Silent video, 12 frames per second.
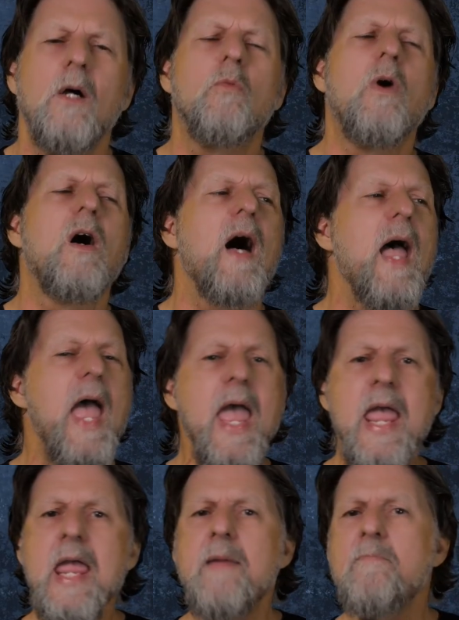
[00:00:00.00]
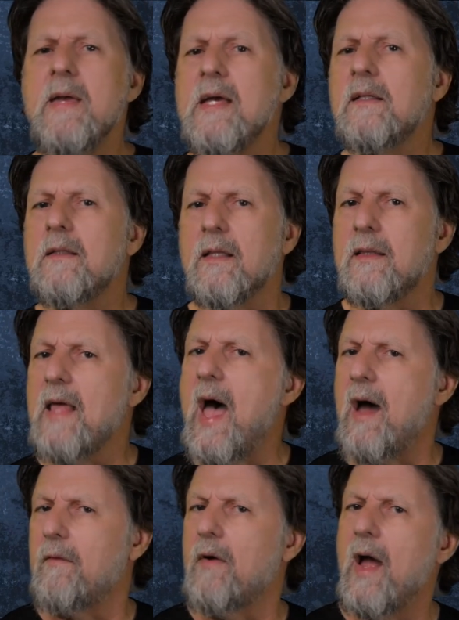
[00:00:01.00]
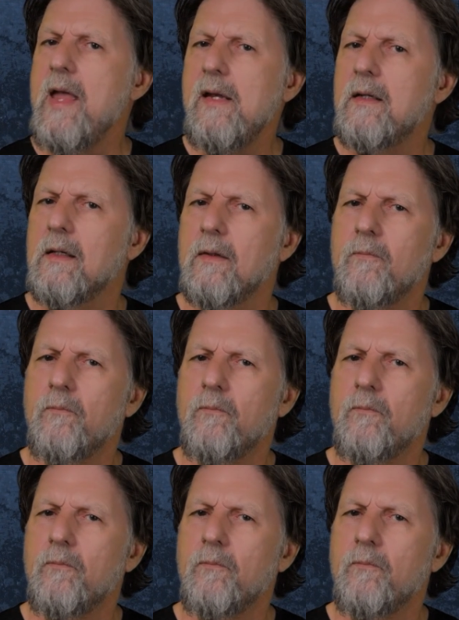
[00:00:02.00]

Well, amen to that, right?